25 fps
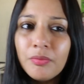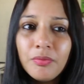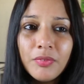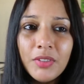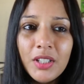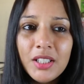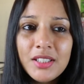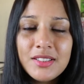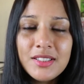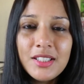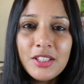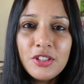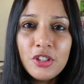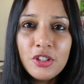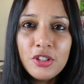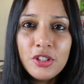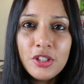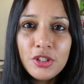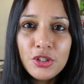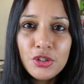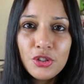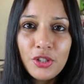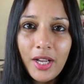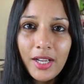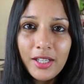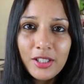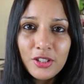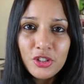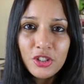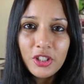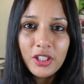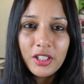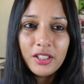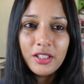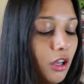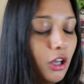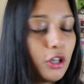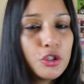It's such a
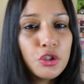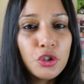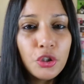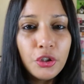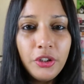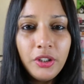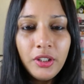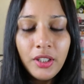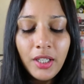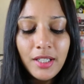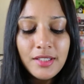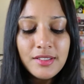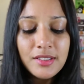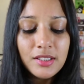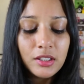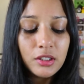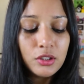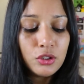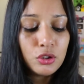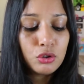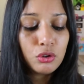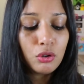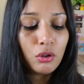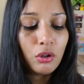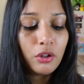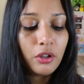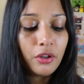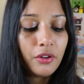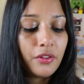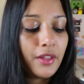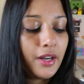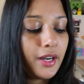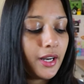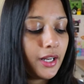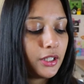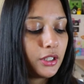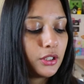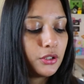distraction. I'll show you guys the controller
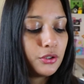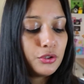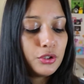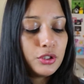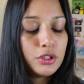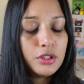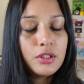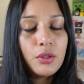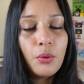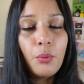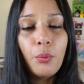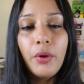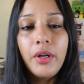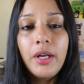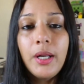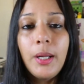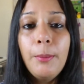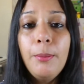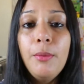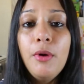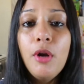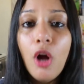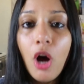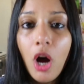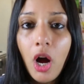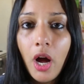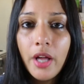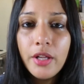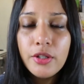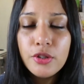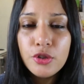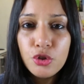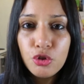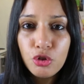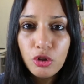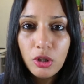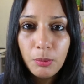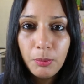that I use when I'm not
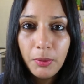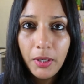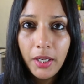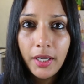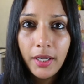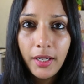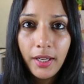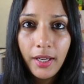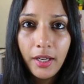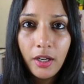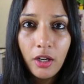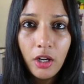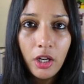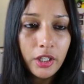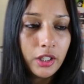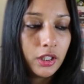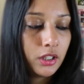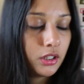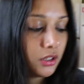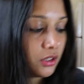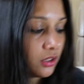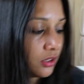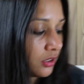streaming. Hang on.